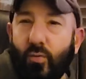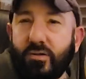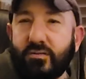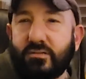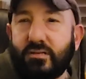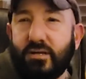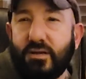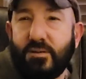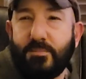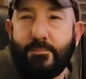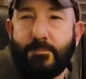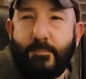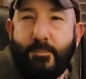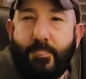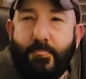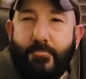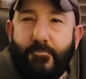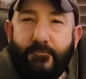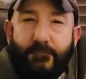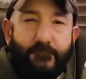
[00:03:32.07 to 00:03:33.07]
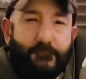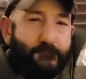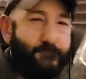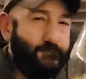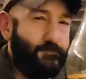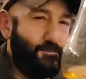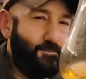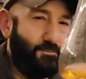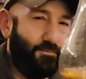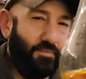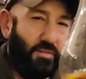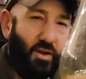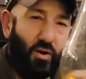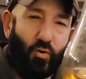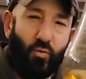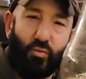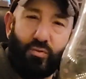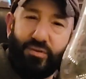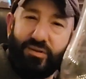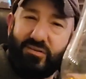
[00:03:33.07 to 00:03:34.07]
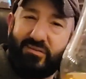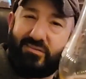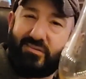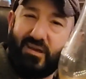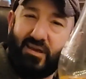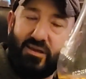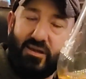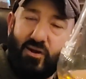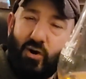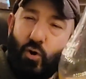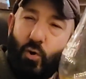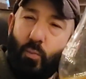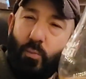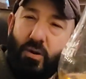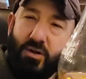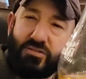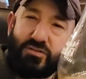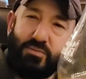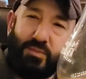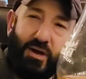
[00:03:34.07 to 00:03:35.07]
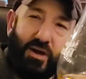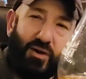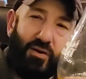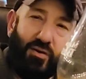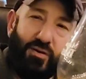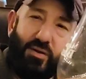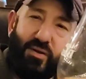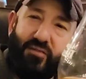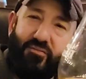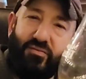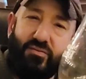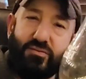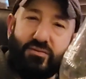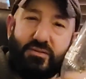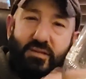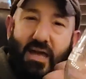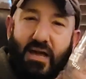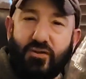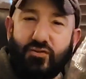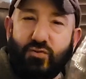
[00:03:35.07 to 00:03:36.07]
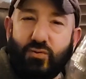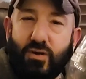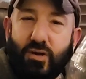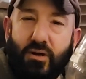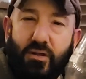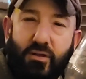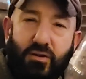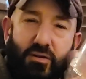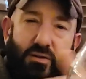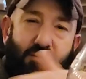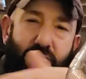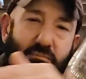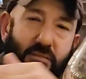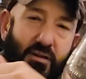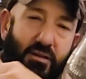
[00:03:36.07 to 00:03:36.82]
whiskey. They don't really tell you a whole much about if it was natural color.